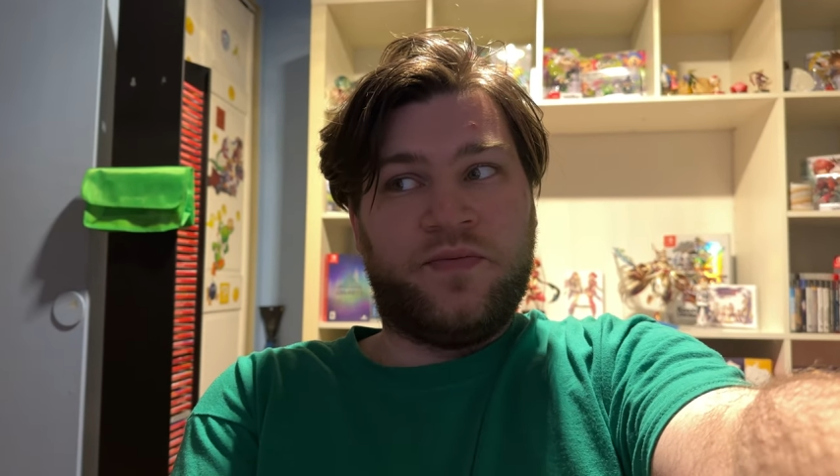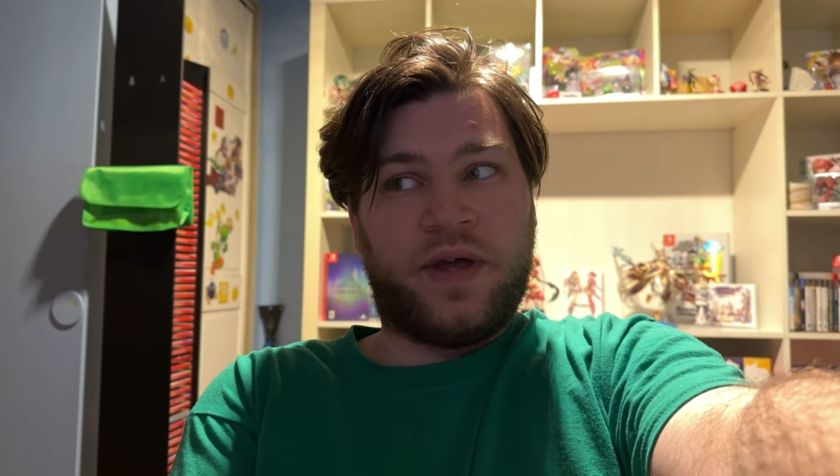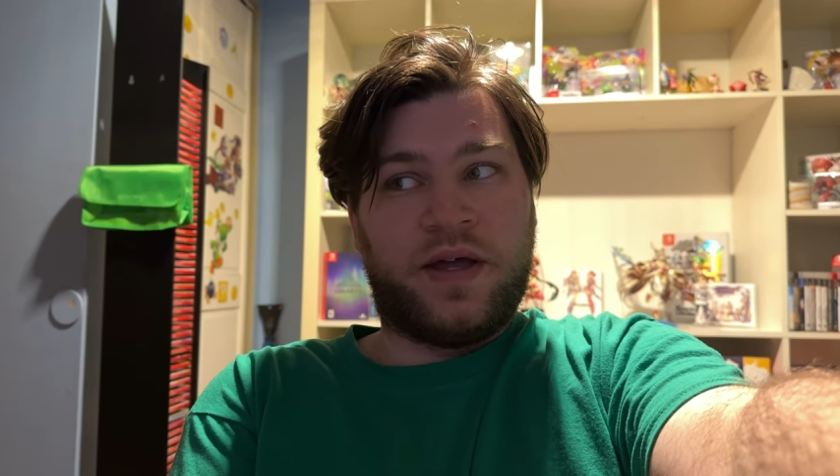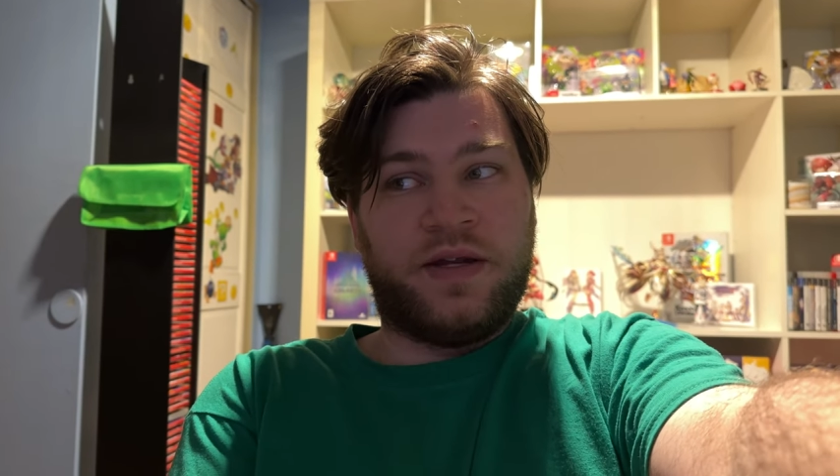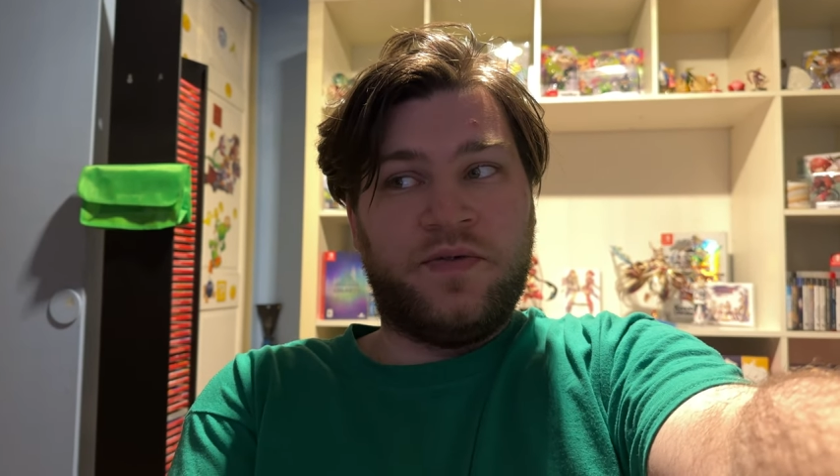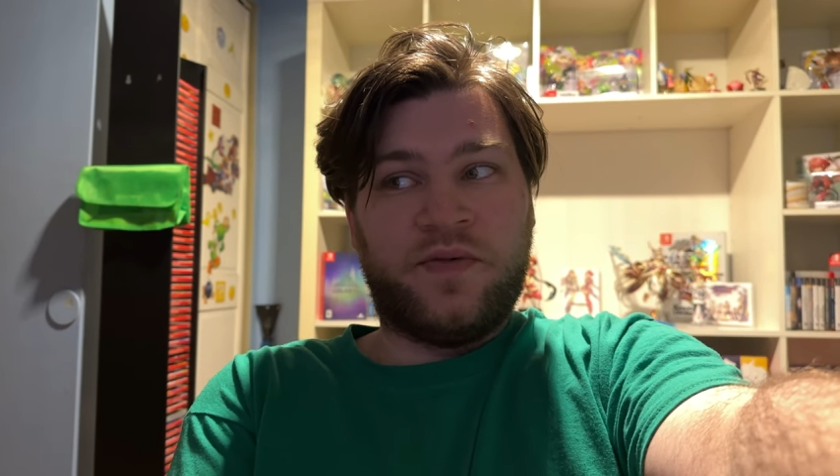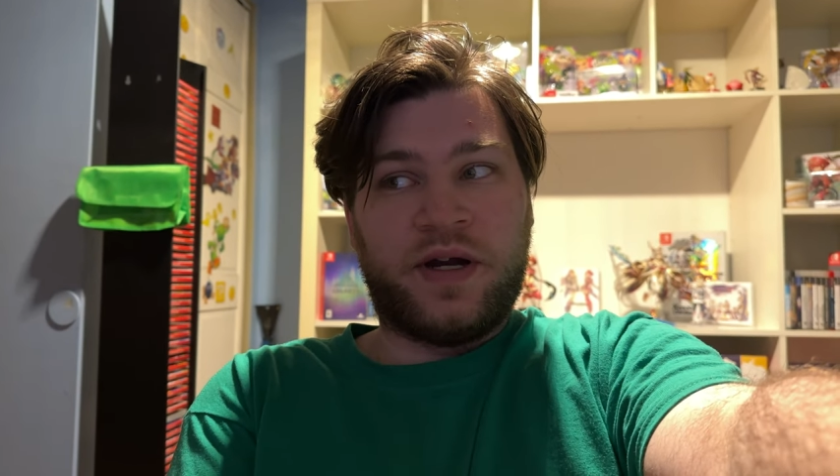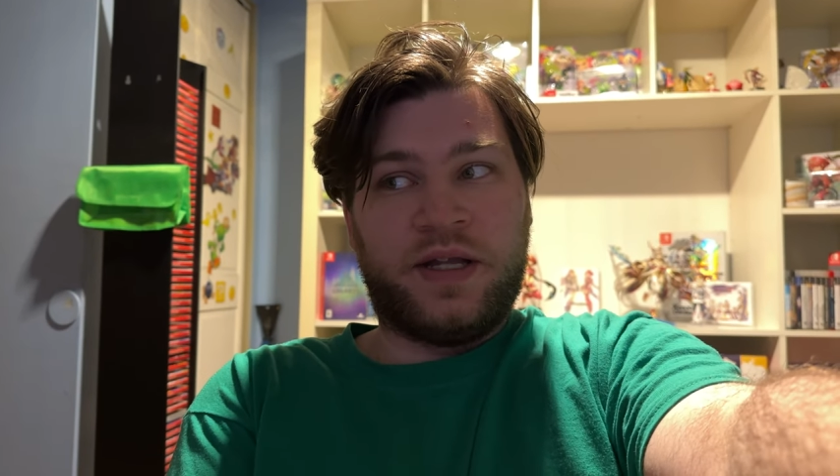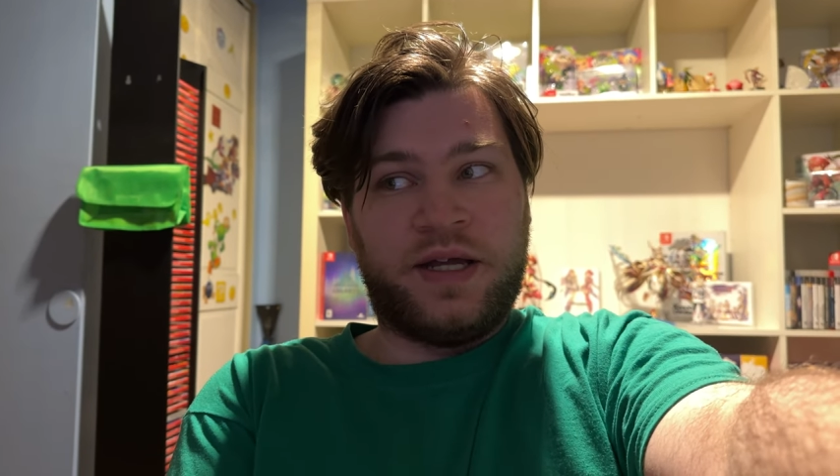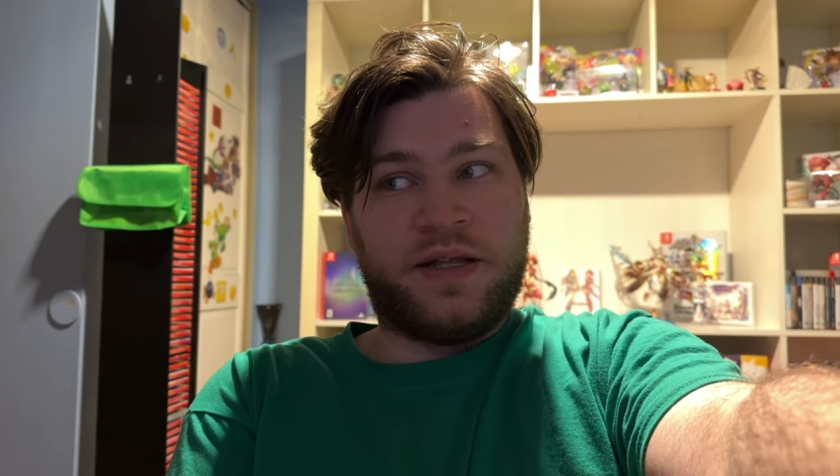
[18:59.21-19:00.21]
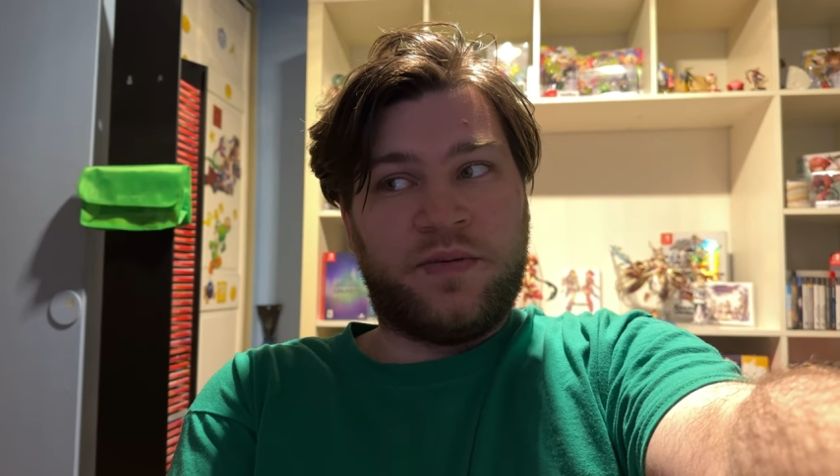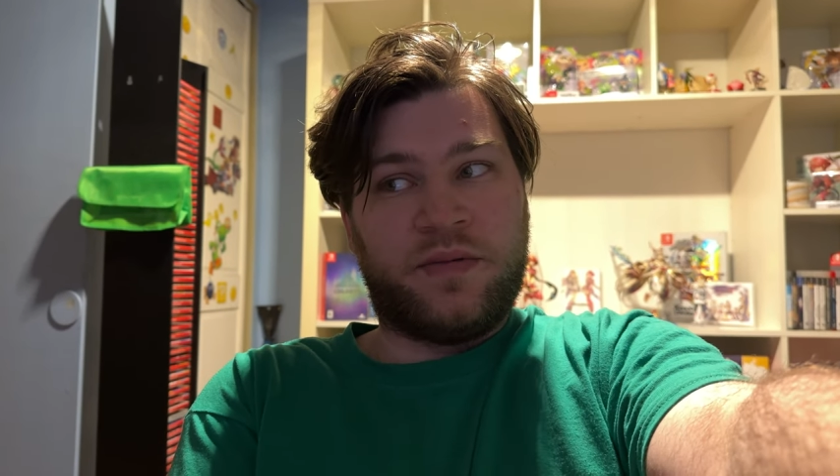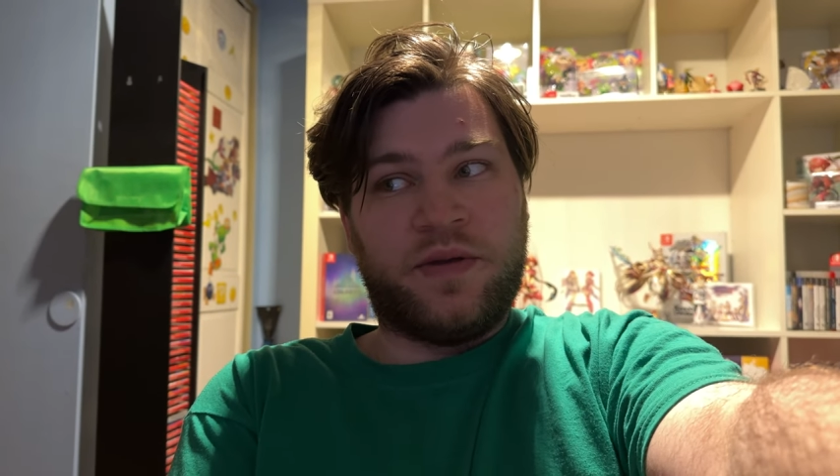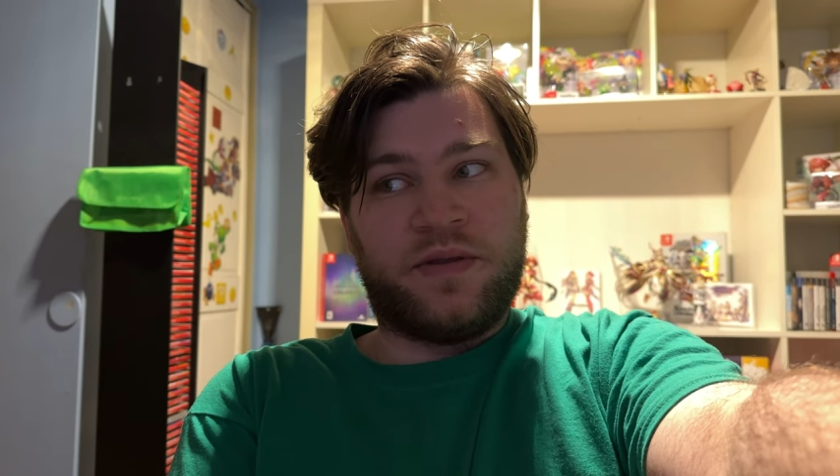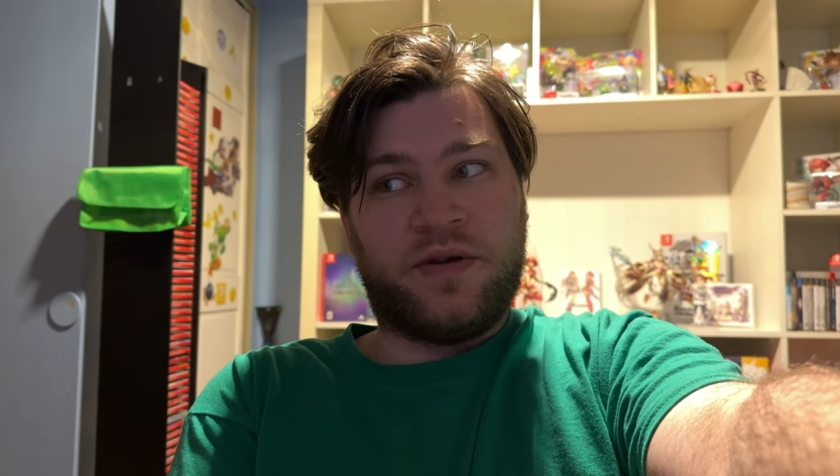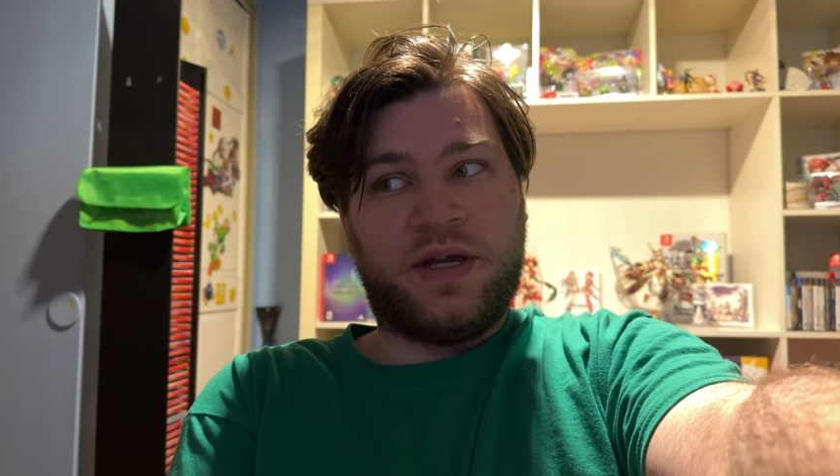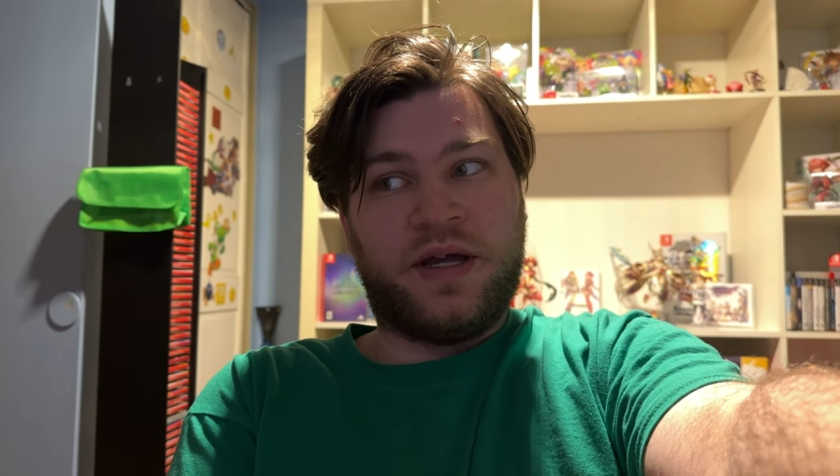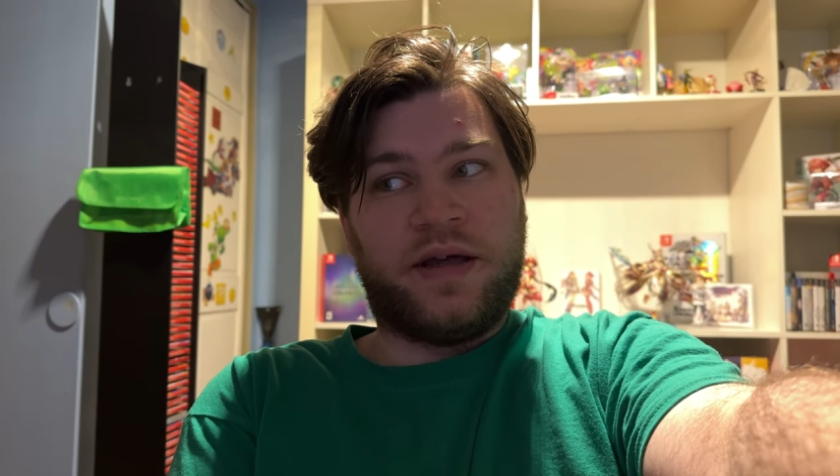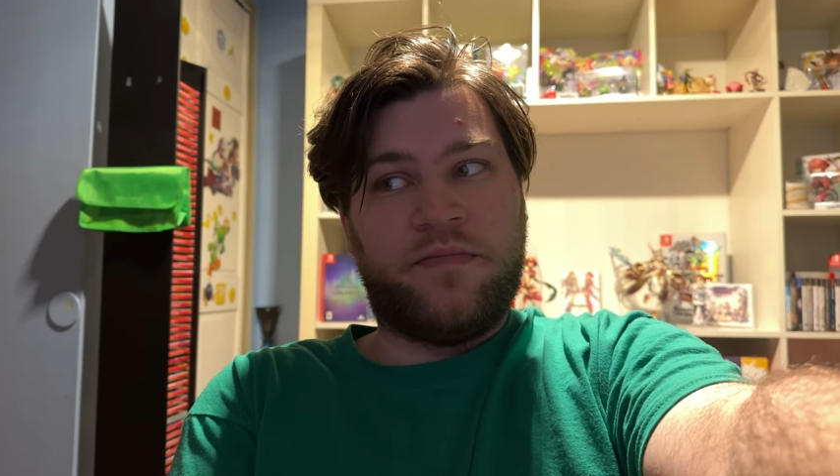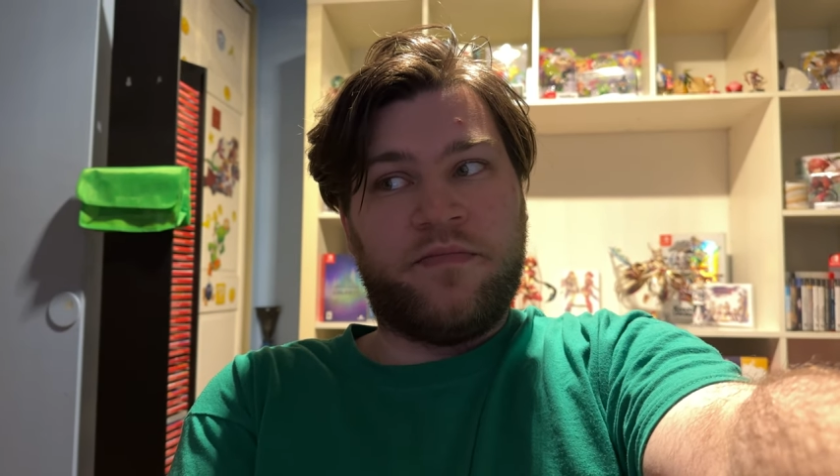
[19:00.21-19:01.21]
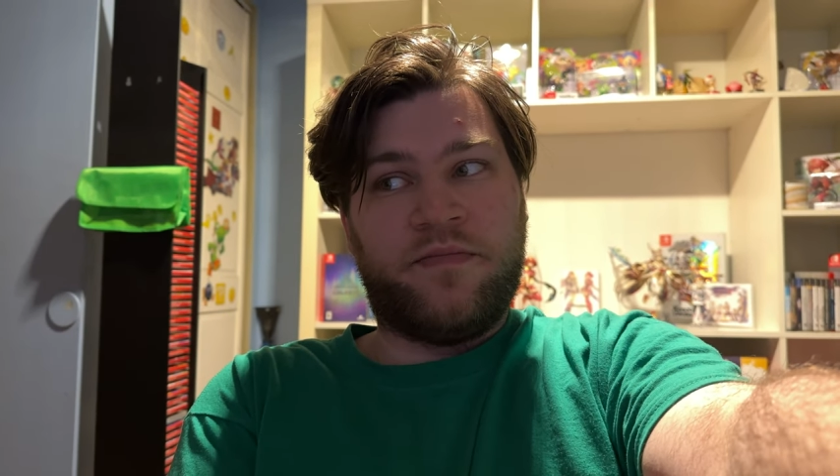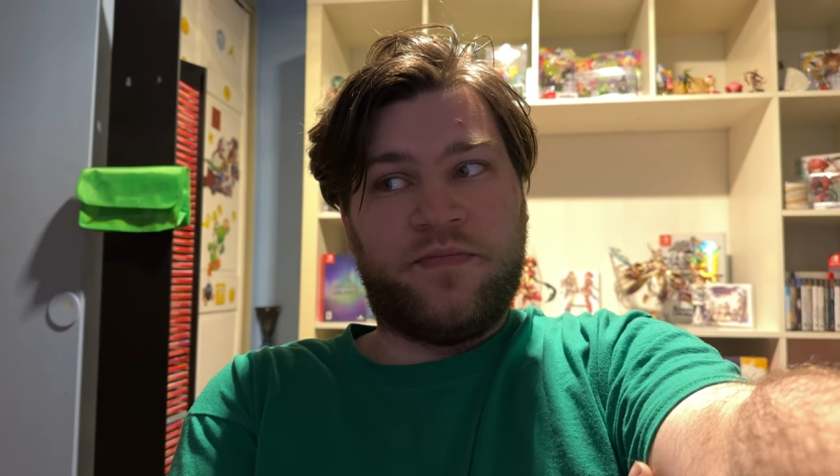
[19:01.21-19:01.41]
I do finally get to Pikmin 3, I'm